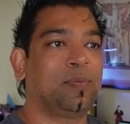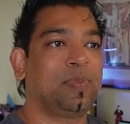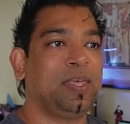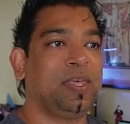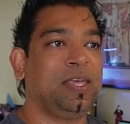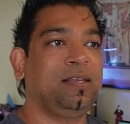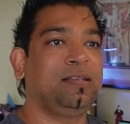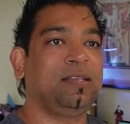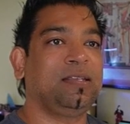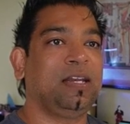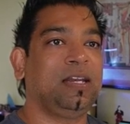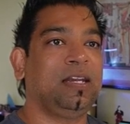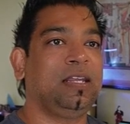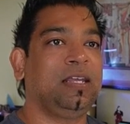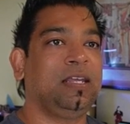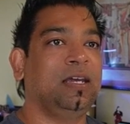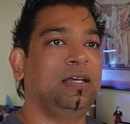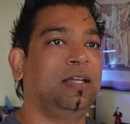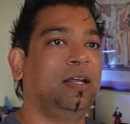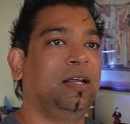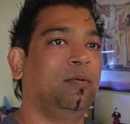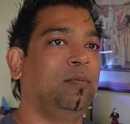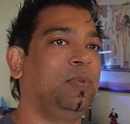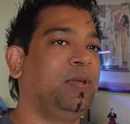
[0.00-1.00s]
things in here
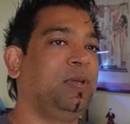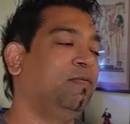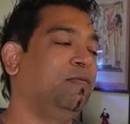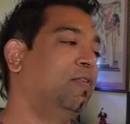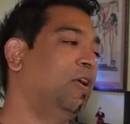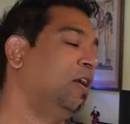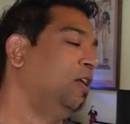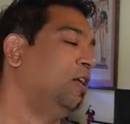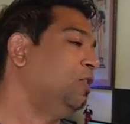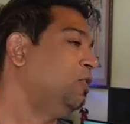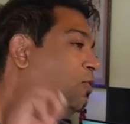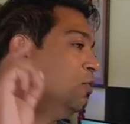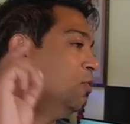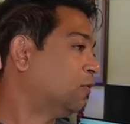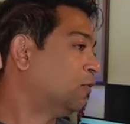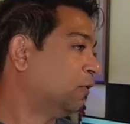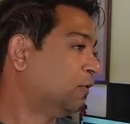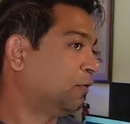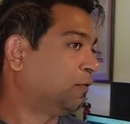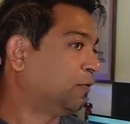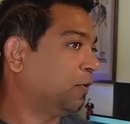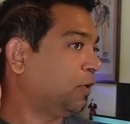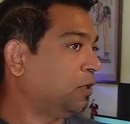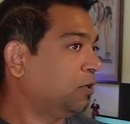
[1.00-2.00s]
that will be very
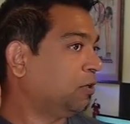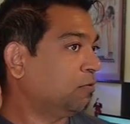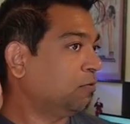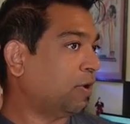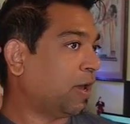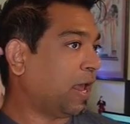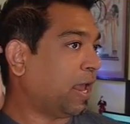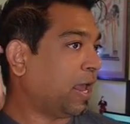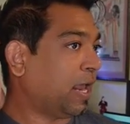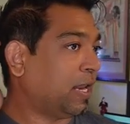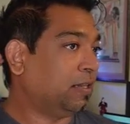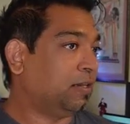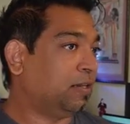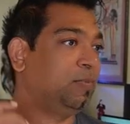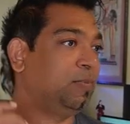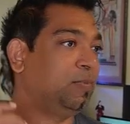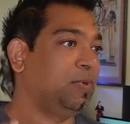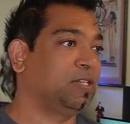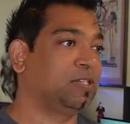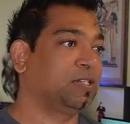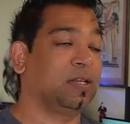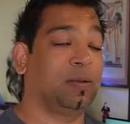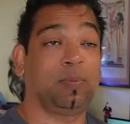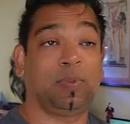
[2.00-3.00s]
useful for you, and there'll be
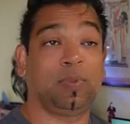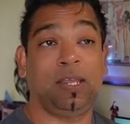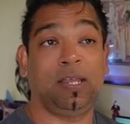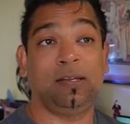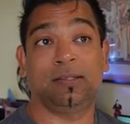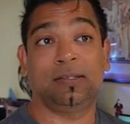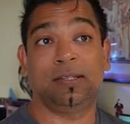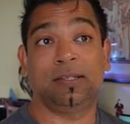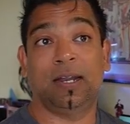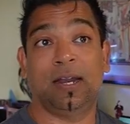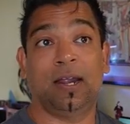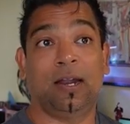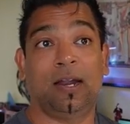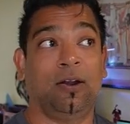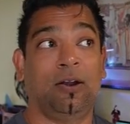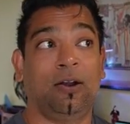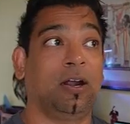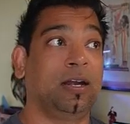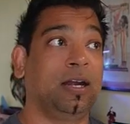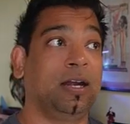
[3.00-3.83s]
some things that are not.